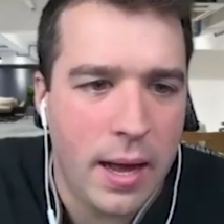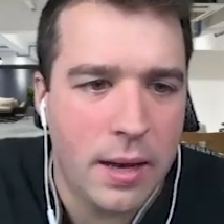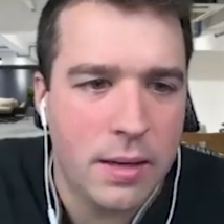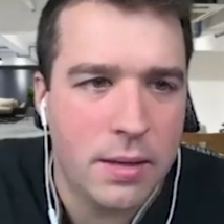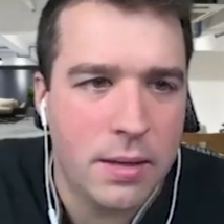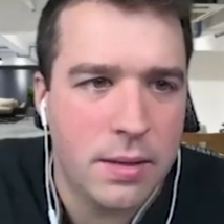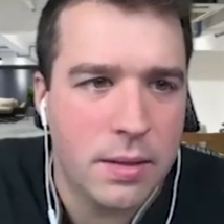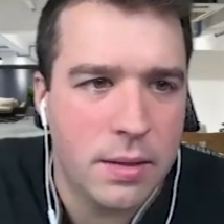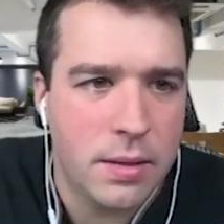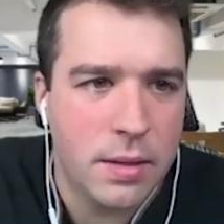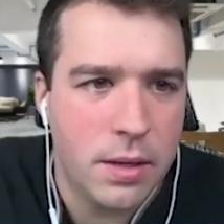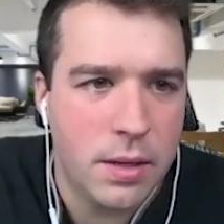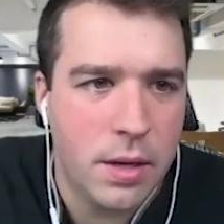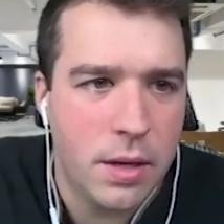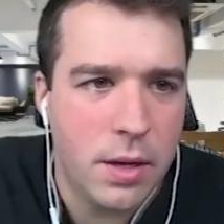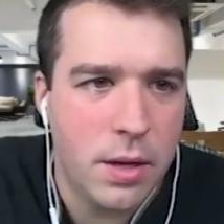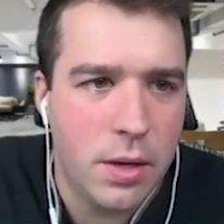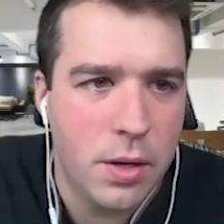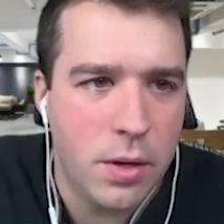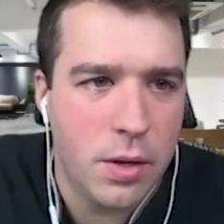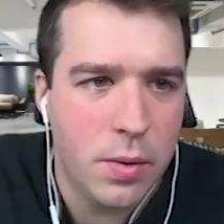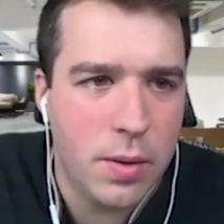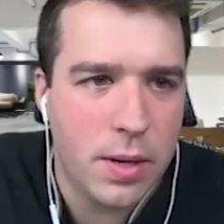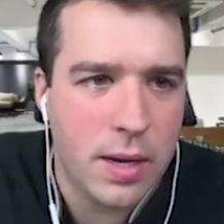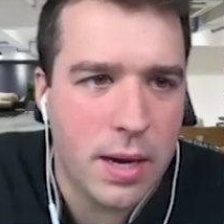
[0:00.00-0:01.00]
and
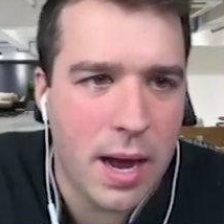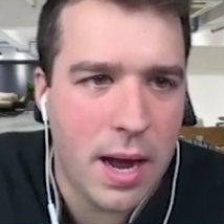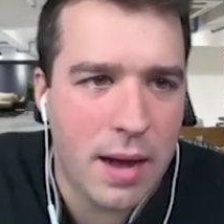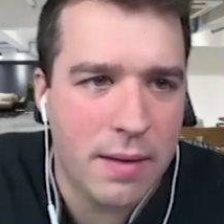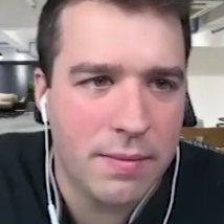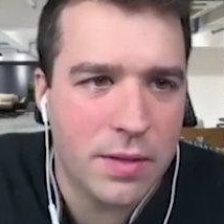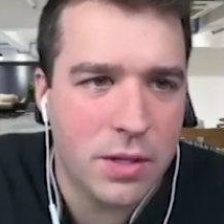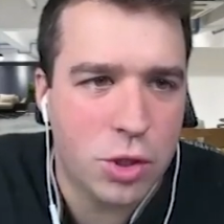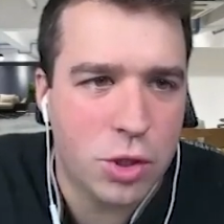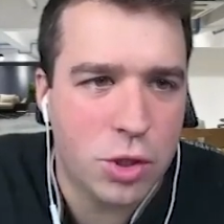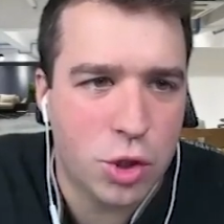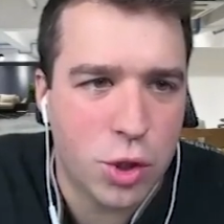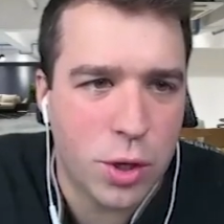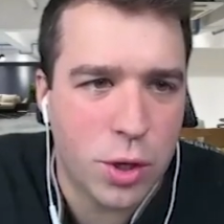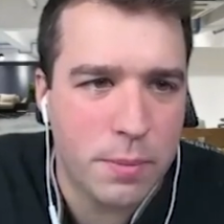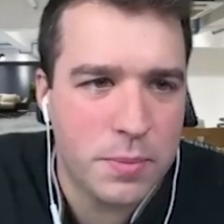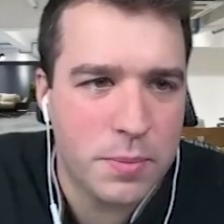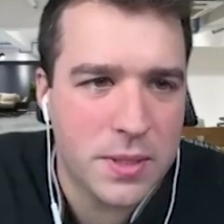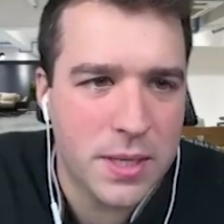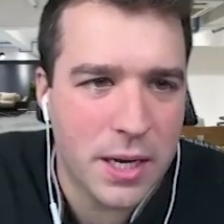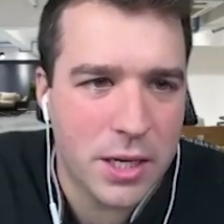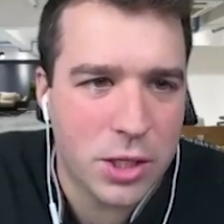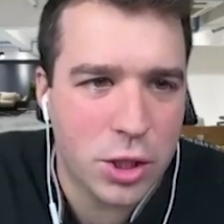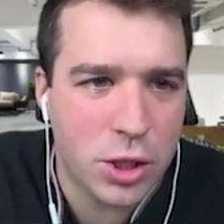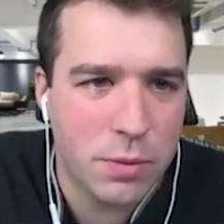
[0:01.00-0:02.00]
you can have the trip
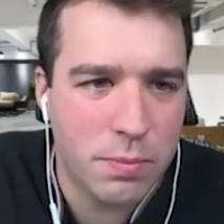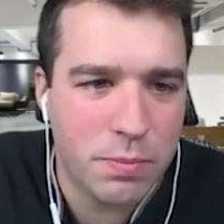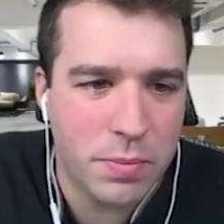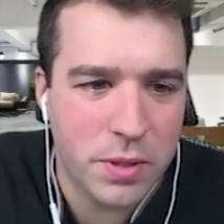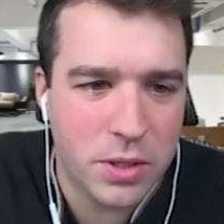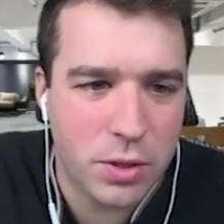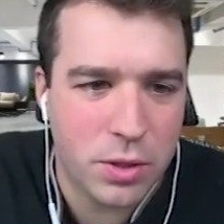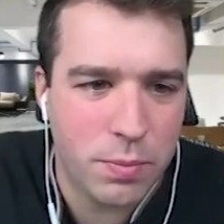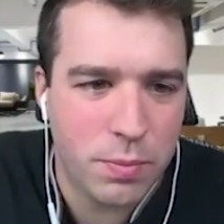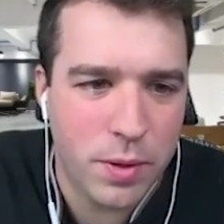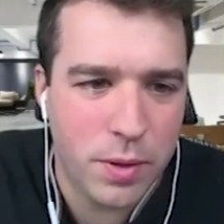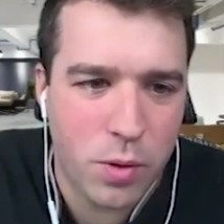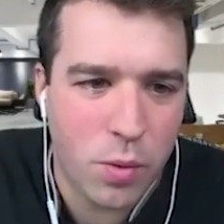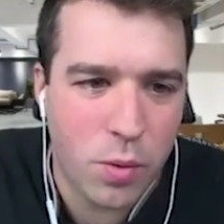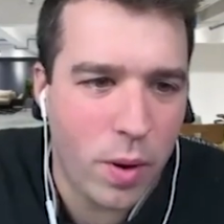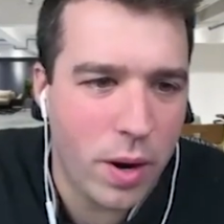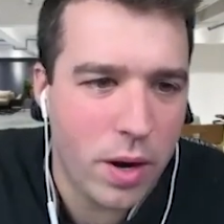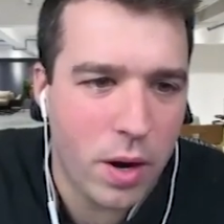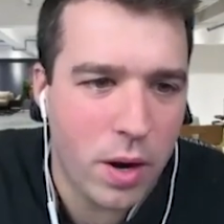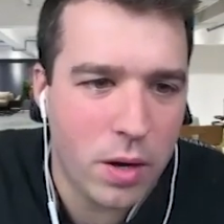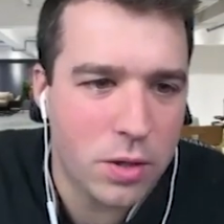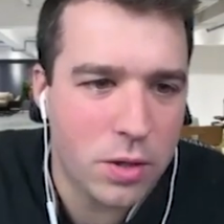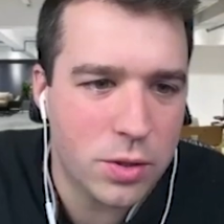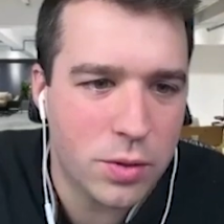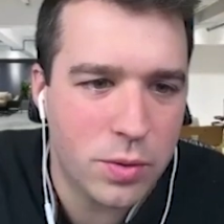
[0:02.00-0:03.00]
section but to be
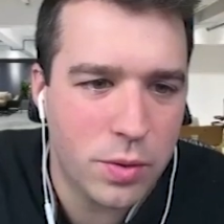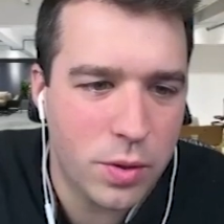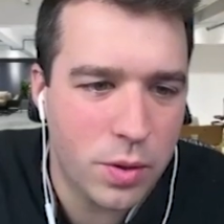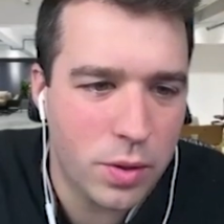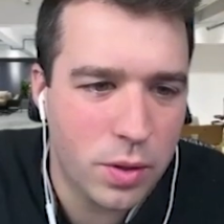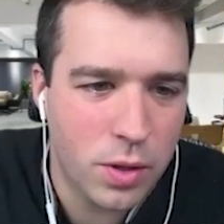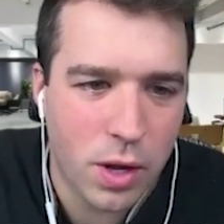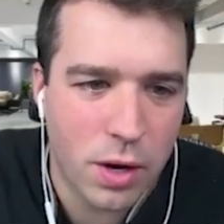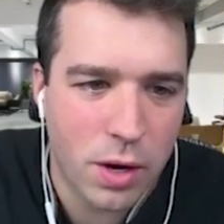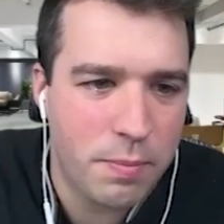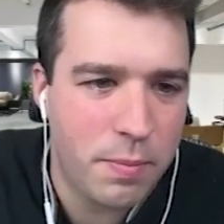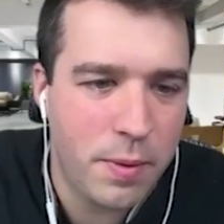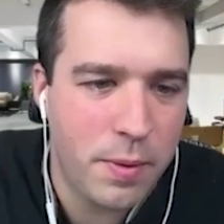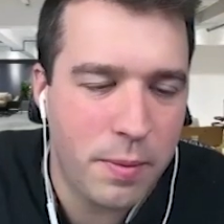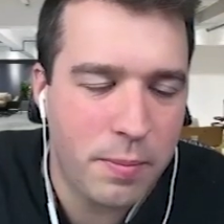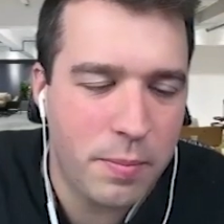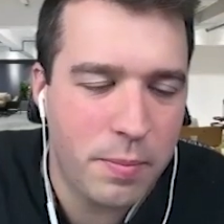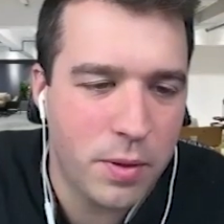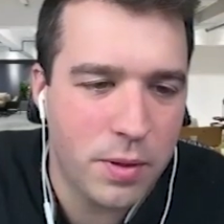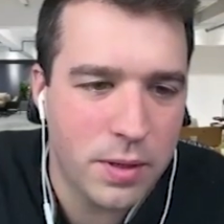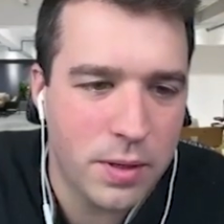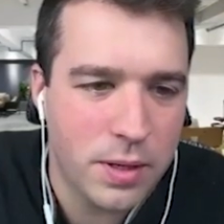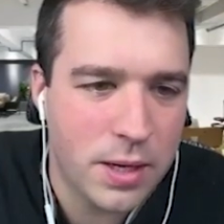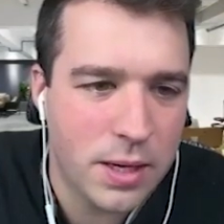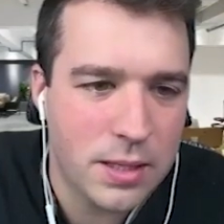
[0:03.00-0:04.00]
quite honest with you a lot of
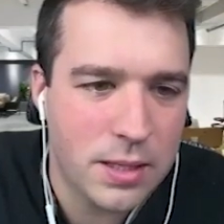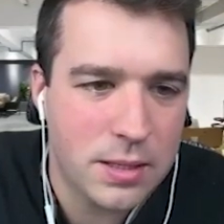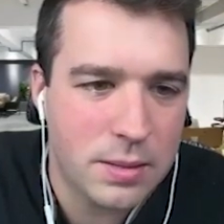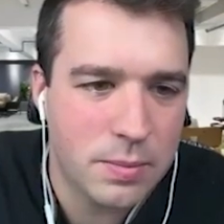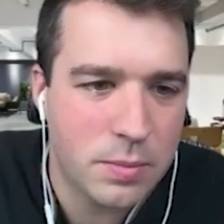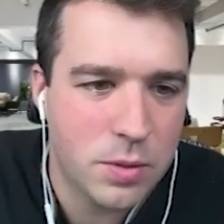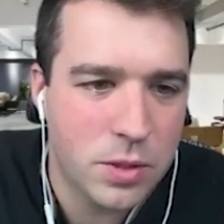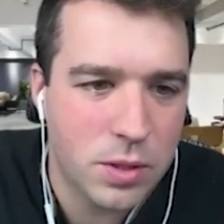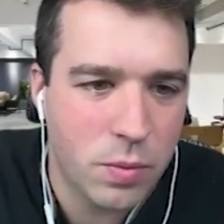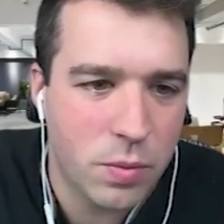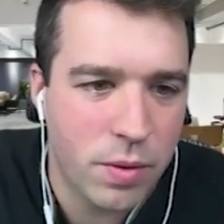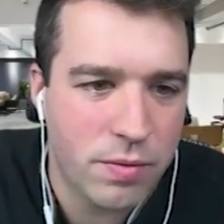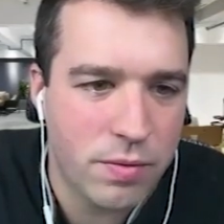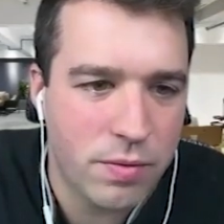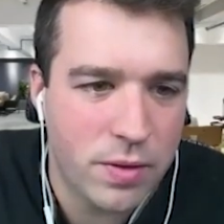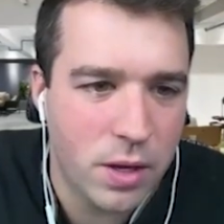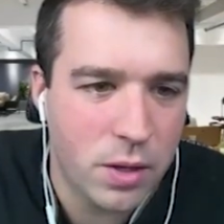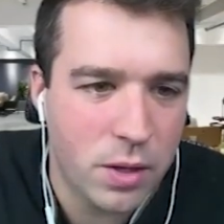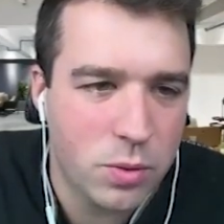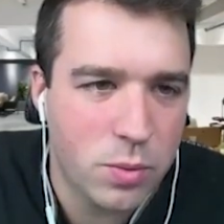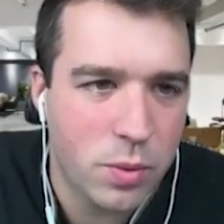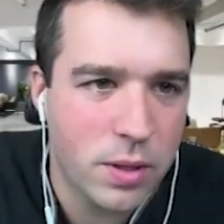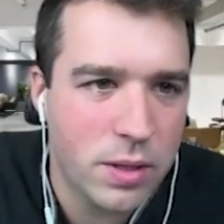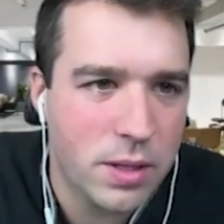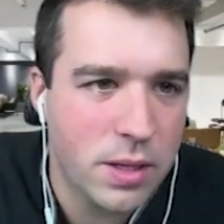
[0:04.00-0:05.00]
people and customers that we've
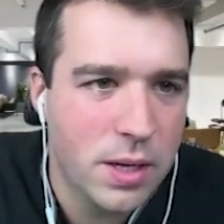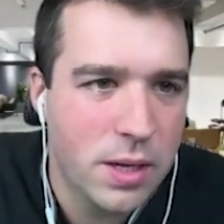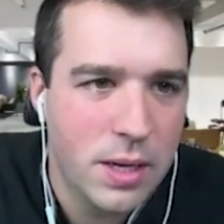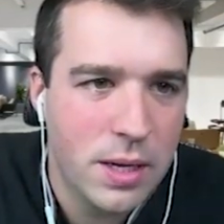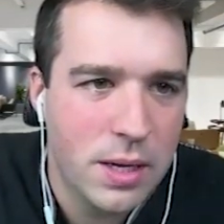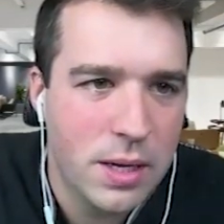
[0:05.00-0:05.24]
dealt with